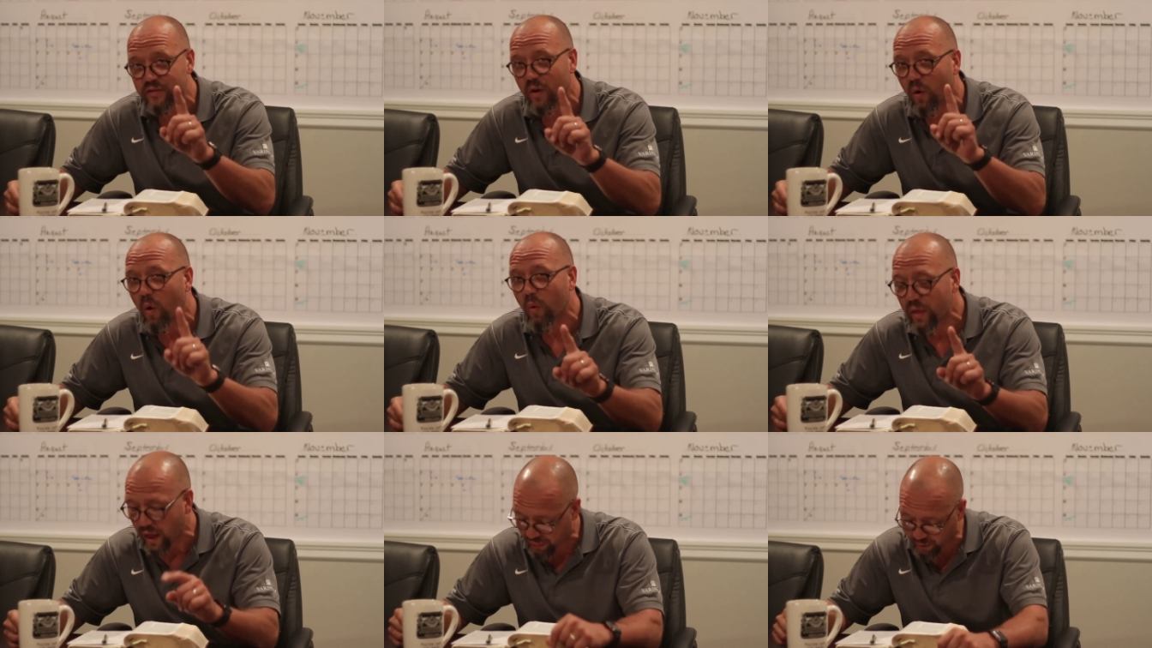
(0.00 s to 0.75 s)
so
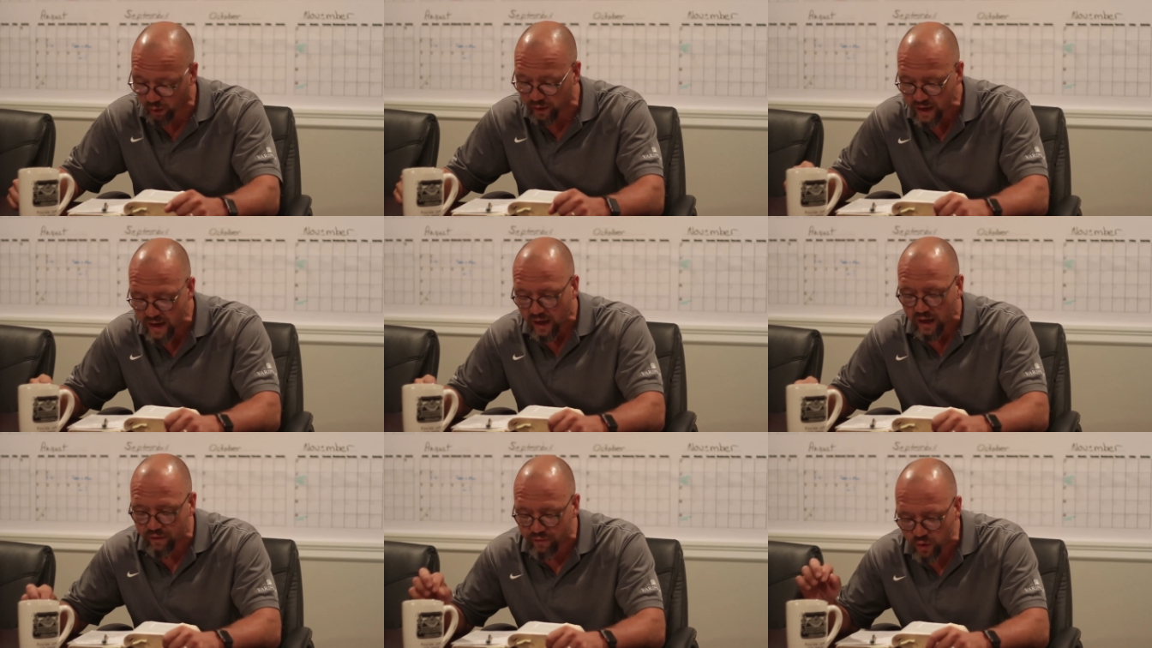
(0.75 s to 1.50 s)
hold that thought,
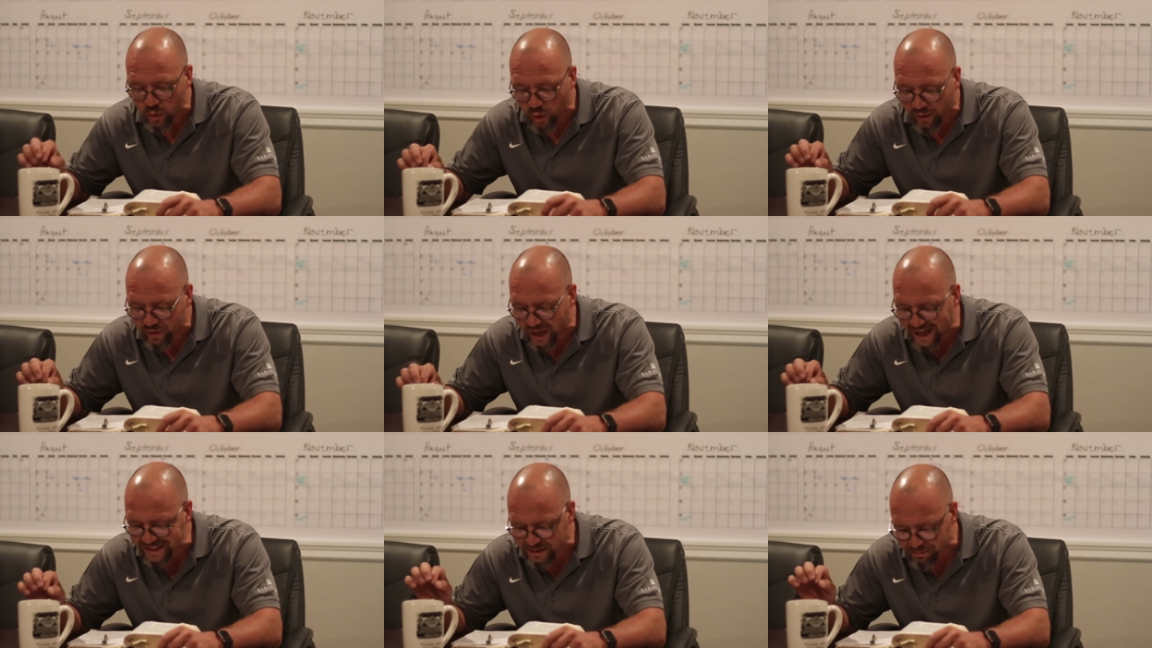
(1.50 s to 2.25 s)
in view of
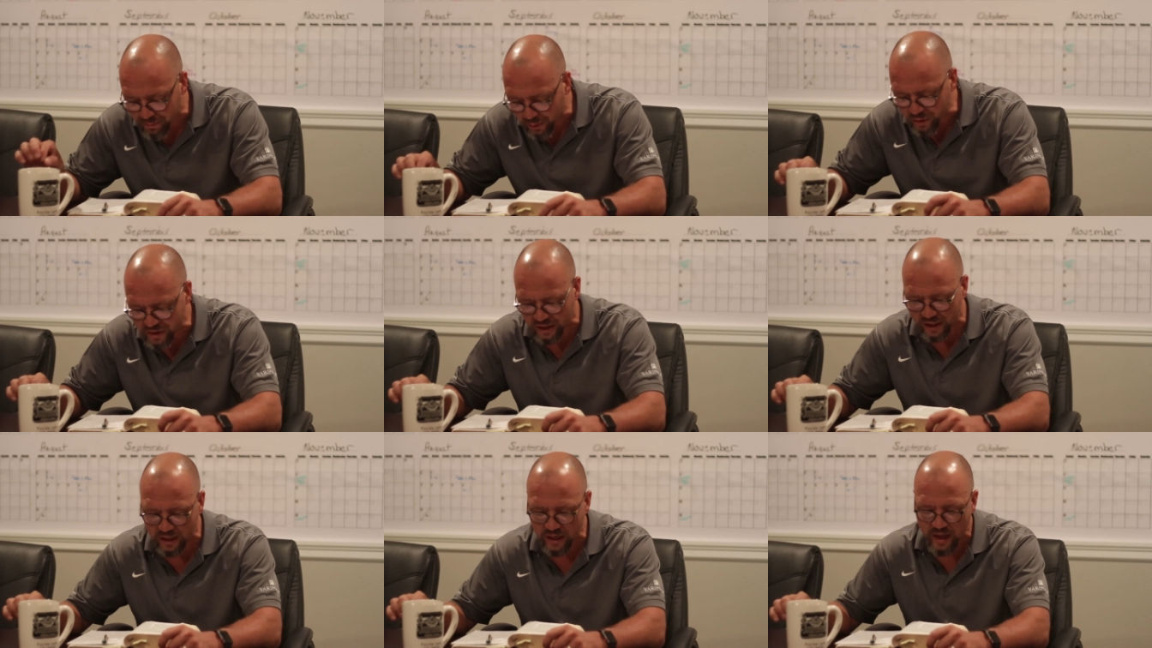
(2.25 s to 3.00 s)
God's
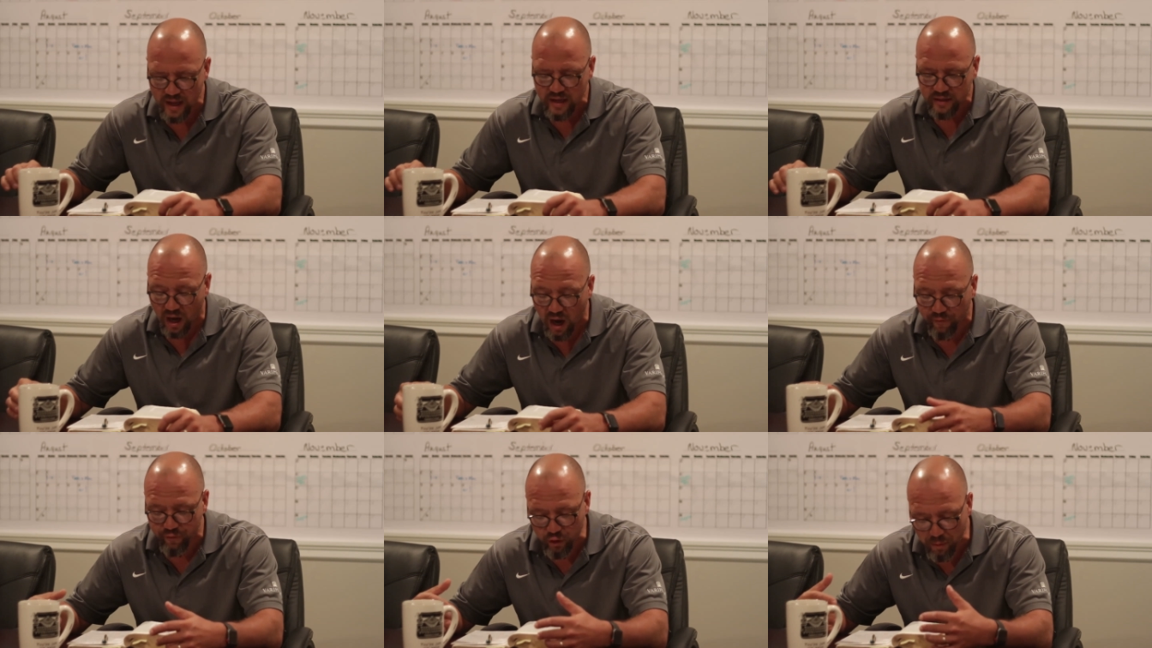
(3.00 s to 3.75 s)
mercy, to
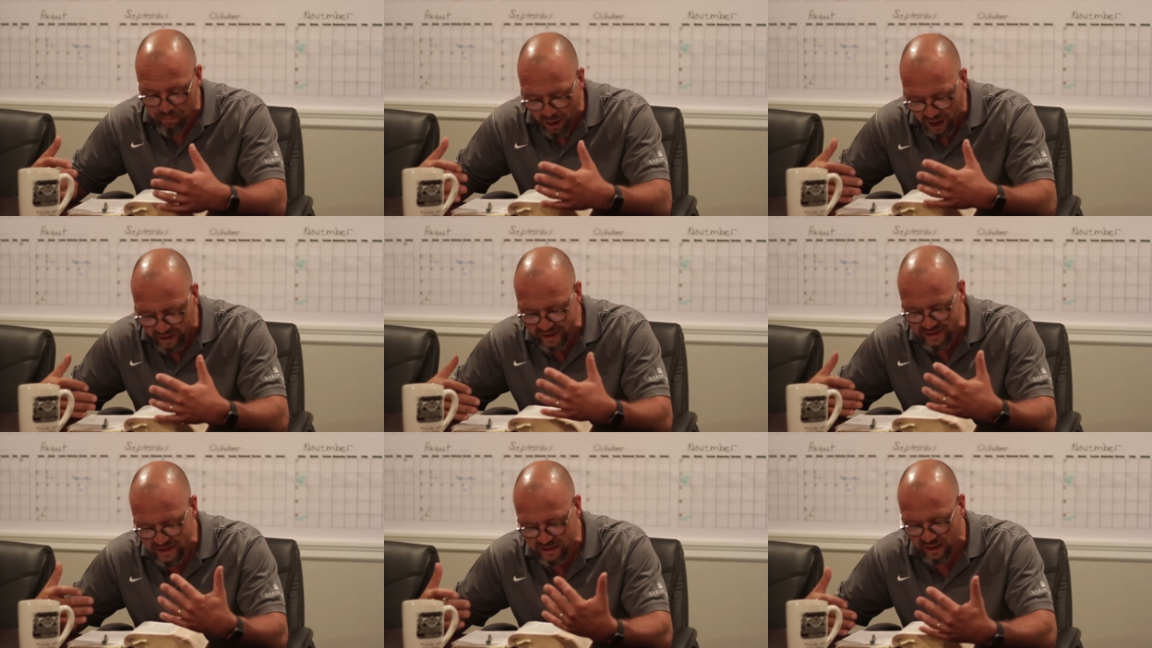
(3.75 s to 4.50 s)
offer your
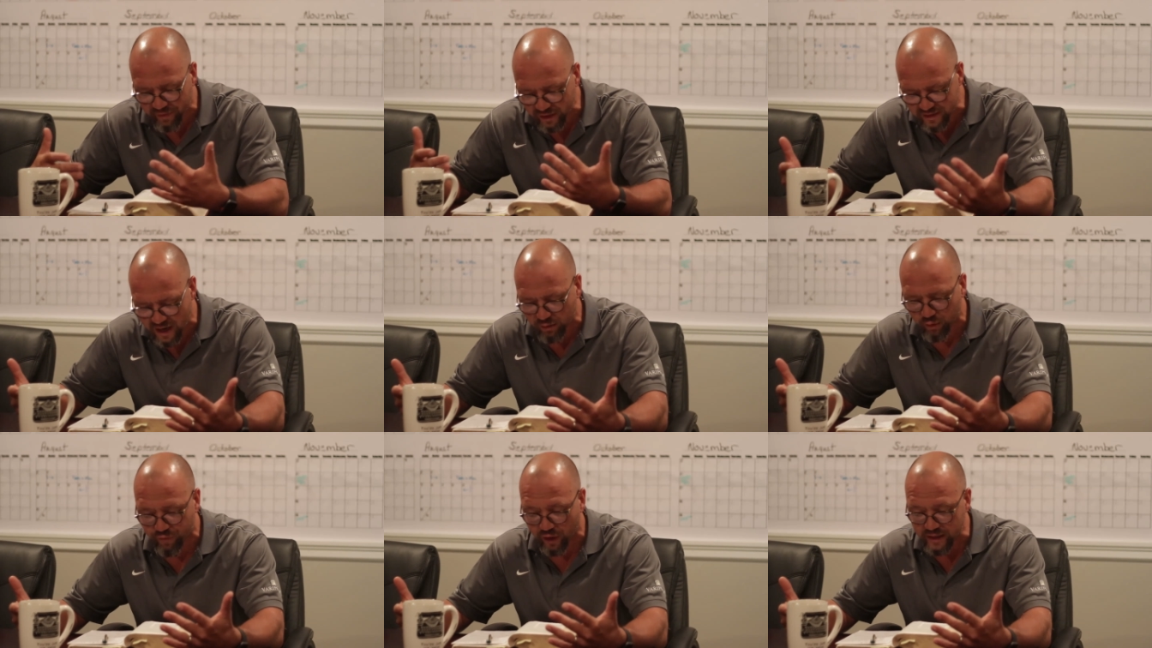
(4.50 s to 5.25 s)
bodies as living
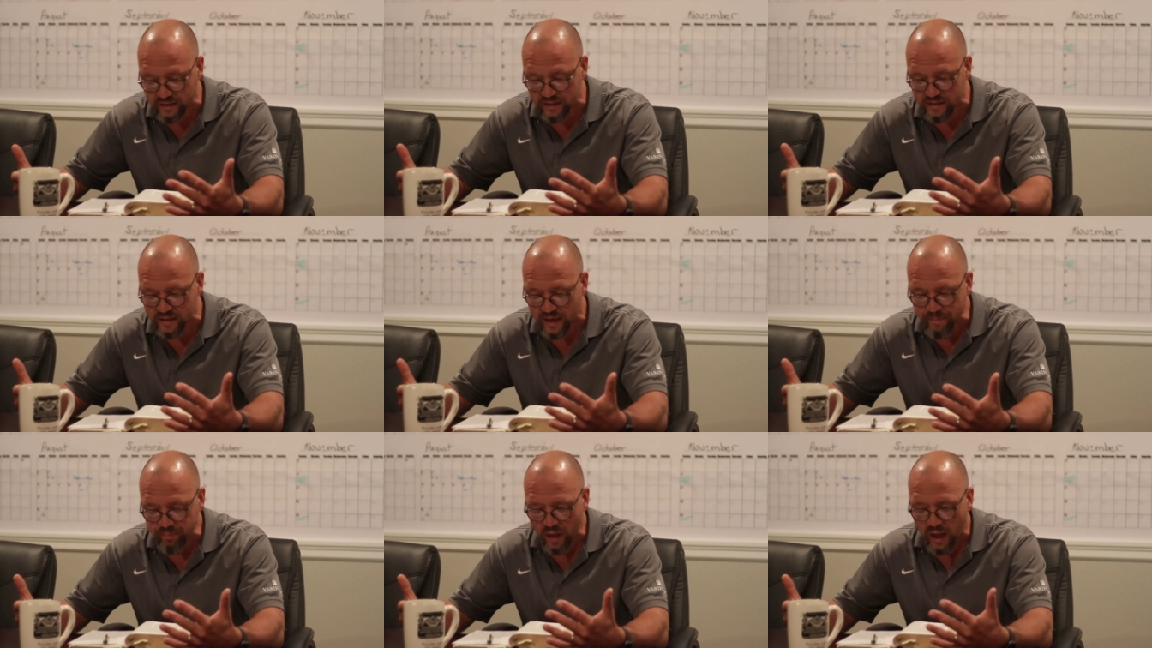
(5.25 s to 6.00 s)
sacrifices,
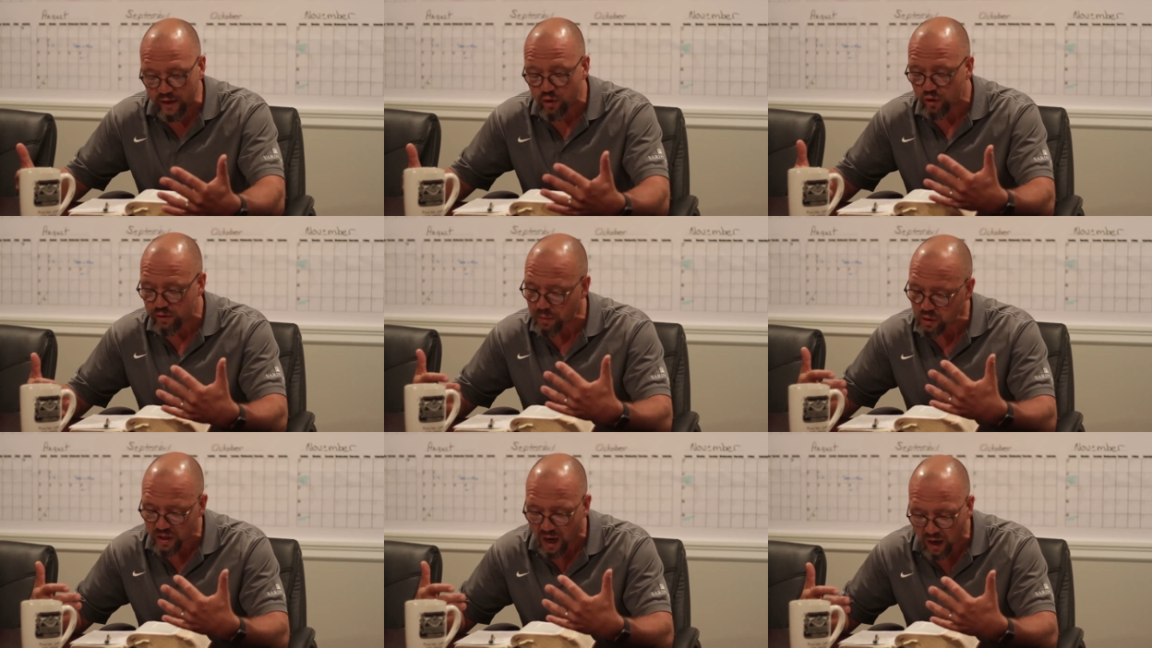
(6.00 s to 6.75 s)
and you're
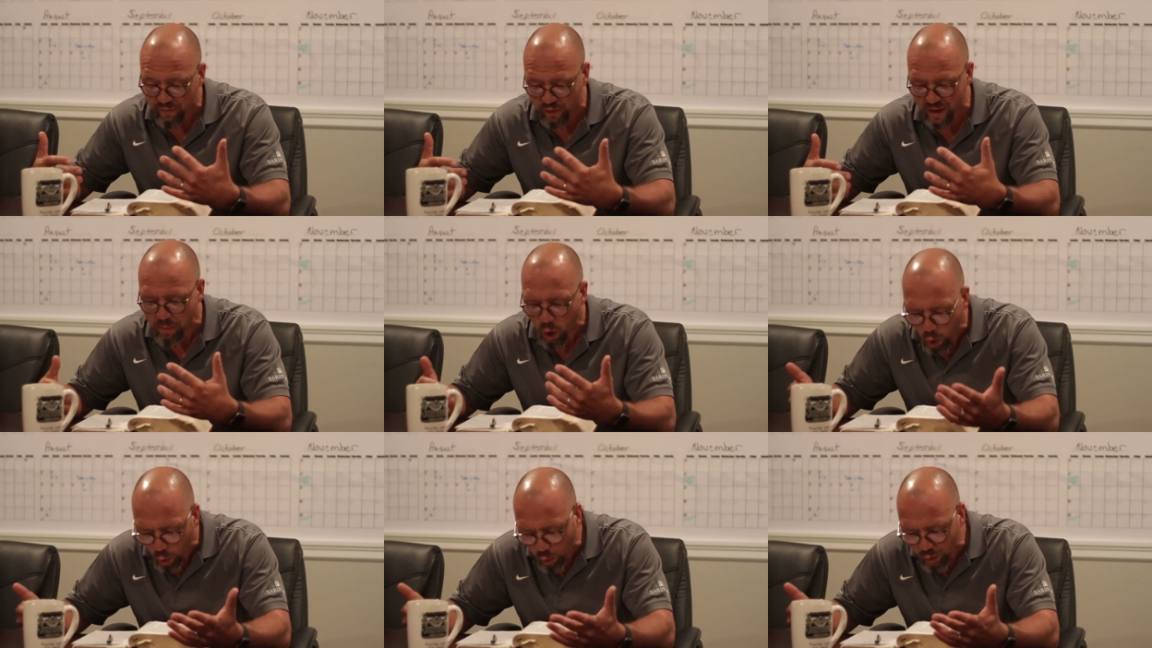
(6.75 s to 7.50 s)
supposed to offer them
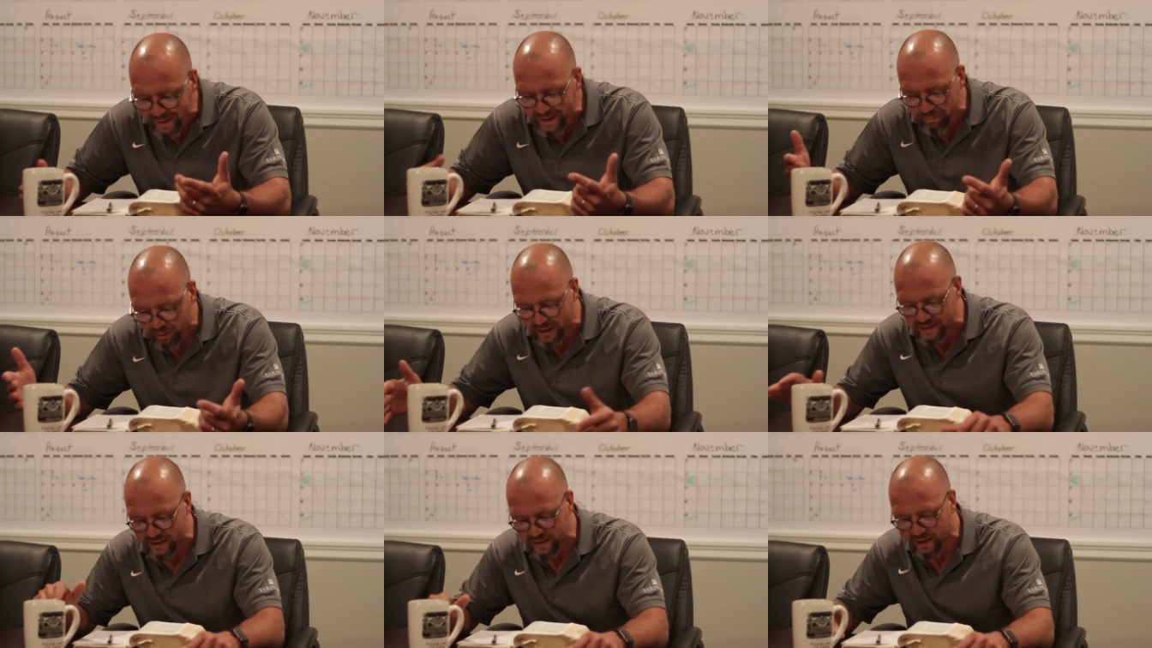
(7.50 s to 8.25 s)
holy and
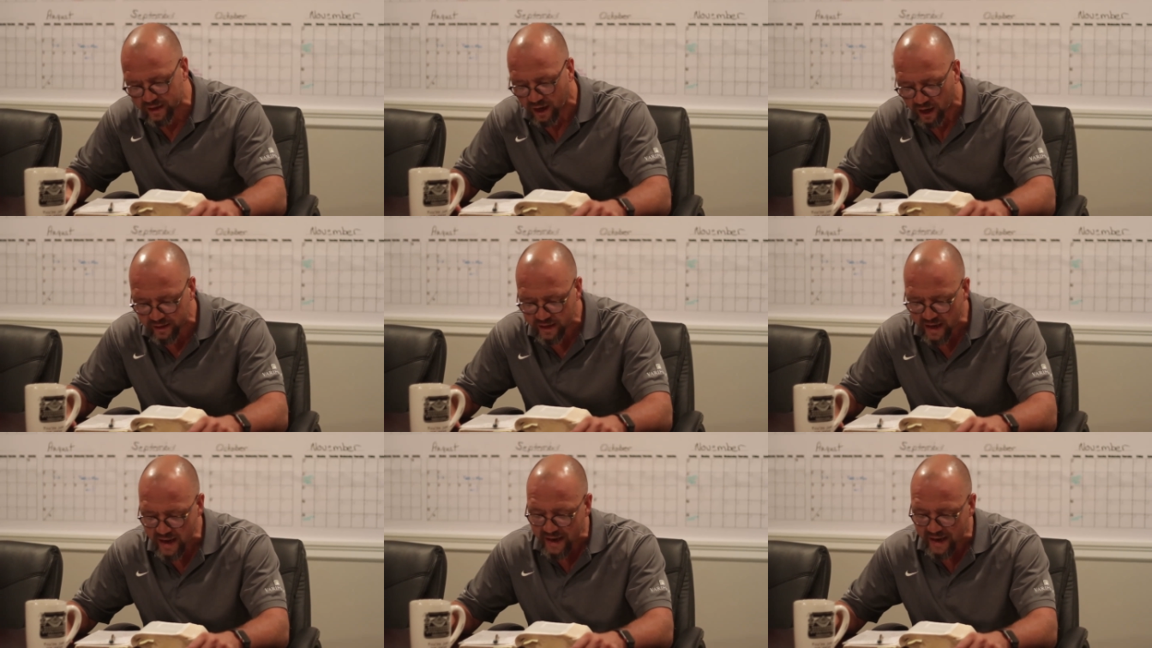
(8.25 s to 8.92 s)
pleasing to God.